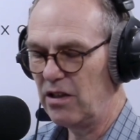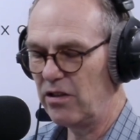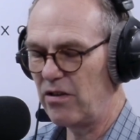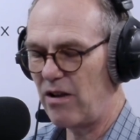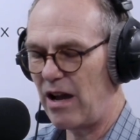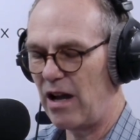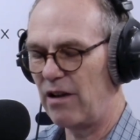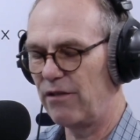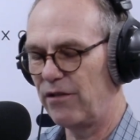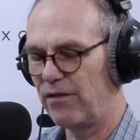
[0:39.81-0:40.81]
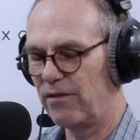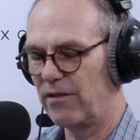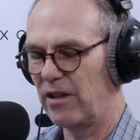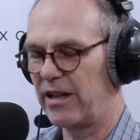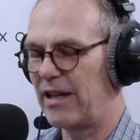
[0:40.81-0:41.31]
you have
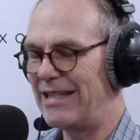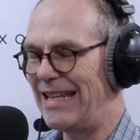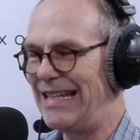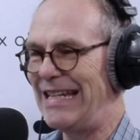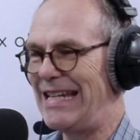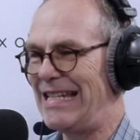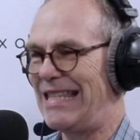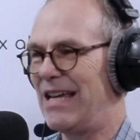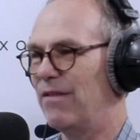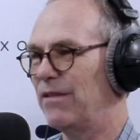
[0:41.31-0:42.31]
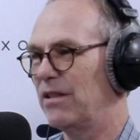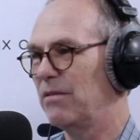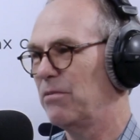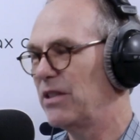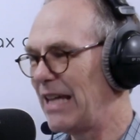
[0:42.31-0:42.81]
like identity theft
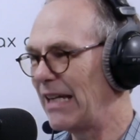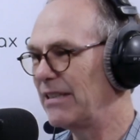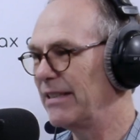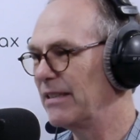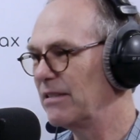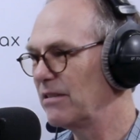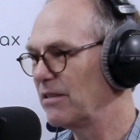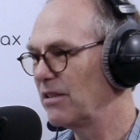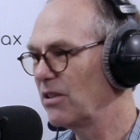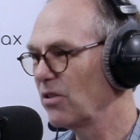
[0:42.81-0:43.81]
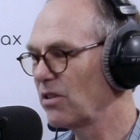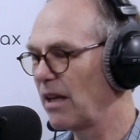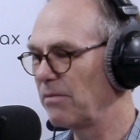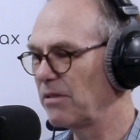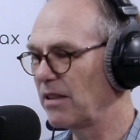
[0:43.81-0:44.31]
protection, those
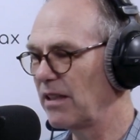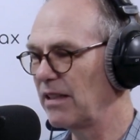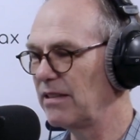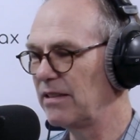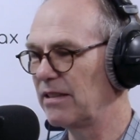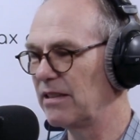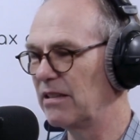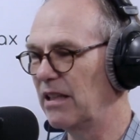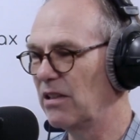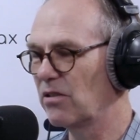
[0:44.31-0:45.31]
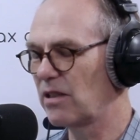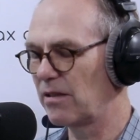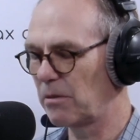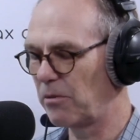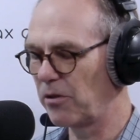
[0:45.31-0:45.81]
types of things and those
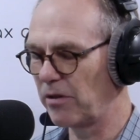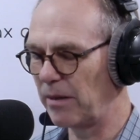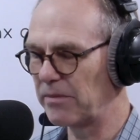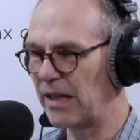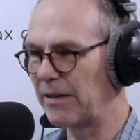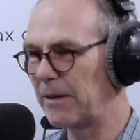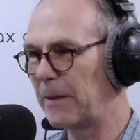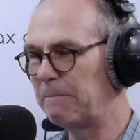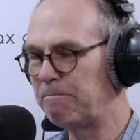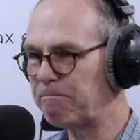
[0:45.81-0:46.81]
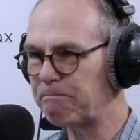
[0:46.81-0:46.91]
types of programs out there.